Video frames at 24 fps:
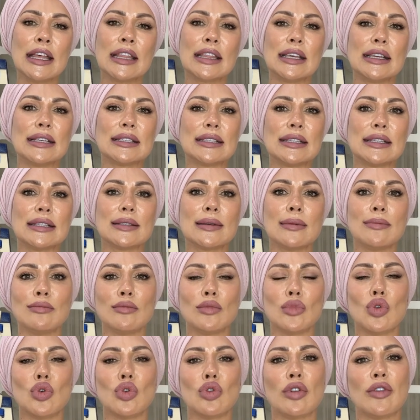this is
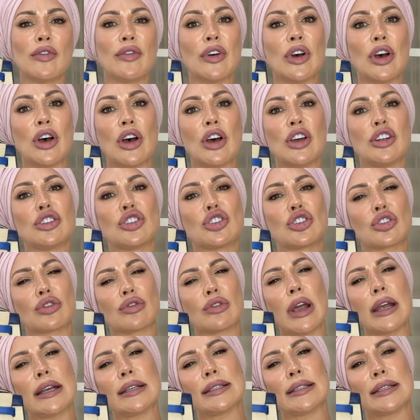more of a
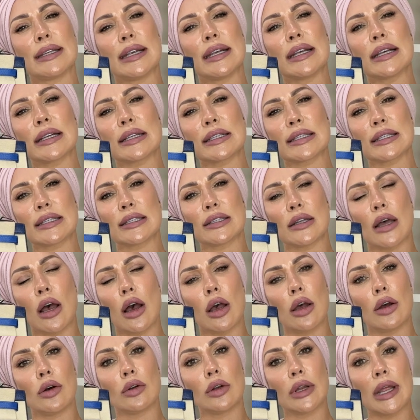dressy
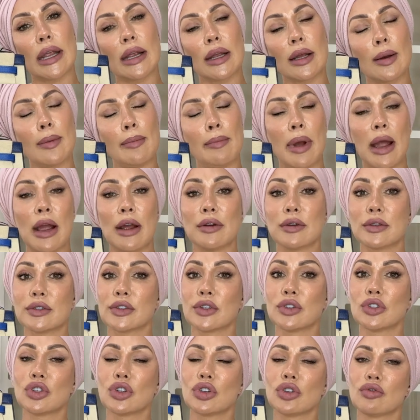style in
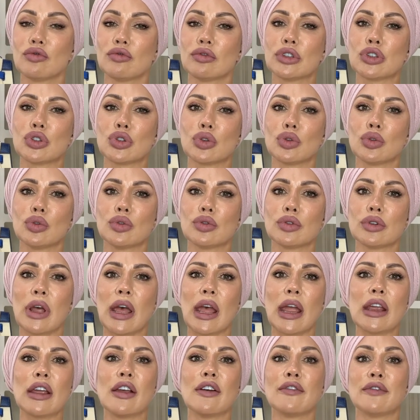comparison to the
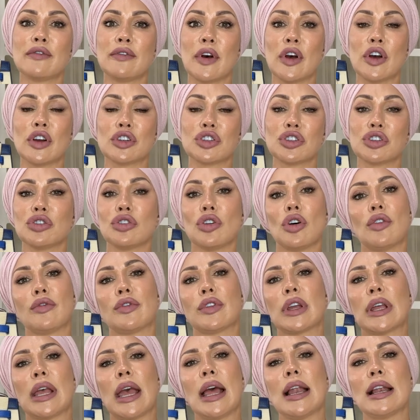Retourne version of
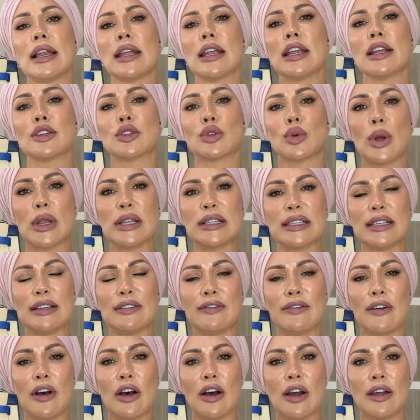the Kelly
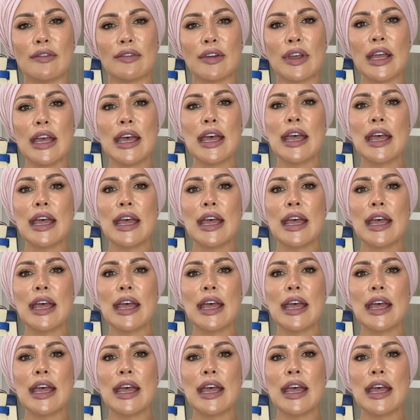25.